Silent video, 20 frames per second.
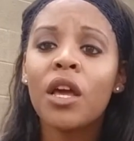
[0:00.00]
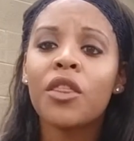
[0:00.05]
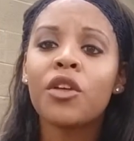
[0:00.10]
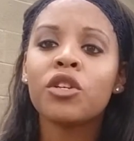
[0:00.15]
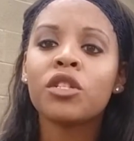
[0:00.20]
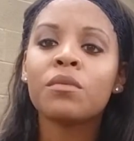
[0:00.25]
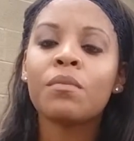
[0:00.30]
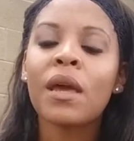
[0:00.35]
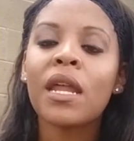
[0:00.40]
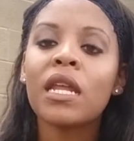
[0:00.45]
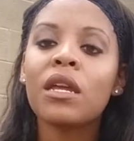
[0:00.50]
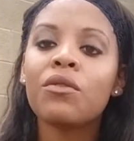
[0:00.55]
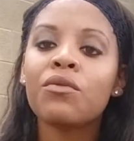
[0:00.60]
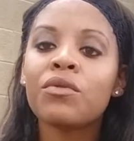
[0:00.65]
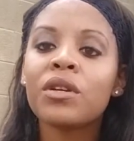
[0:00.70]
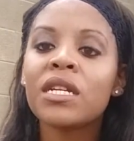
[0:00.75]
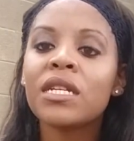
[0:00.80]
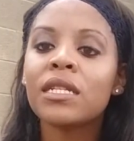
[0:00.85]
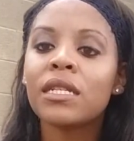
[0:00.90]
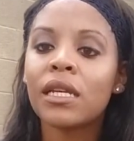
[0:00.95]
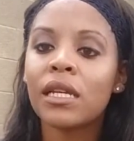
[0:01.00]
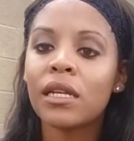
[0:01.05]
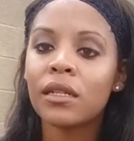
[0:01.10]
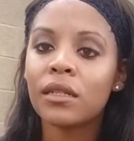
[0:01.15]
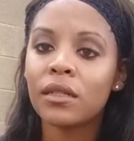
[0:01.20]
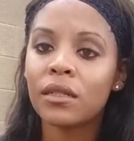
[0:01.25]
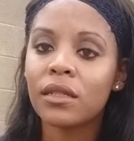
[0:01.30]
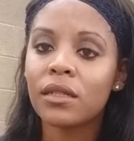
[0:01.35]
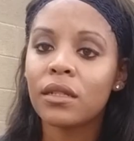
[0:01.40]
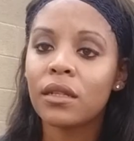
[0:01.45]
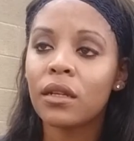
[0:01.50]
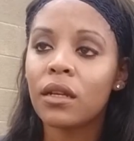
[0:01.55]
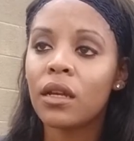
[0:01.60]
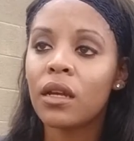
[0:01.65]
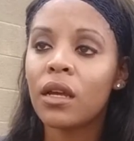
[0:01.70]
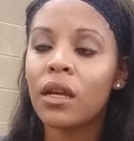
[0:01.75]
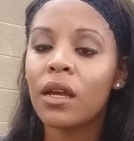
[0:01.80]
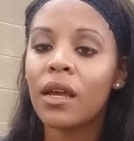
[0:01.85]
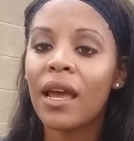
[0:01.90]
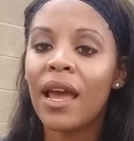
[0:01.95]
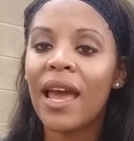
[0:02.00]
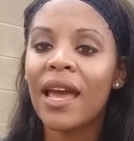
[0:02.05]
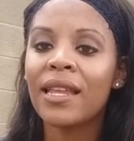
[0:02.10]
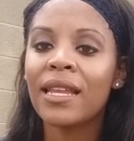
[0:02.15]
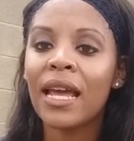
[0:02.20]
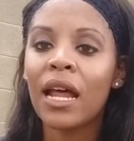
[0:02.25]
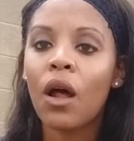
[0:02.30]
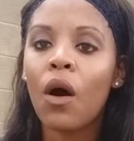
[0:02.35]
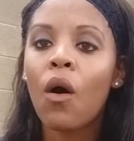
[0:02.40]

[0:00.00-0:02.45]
There's many reasons, and yet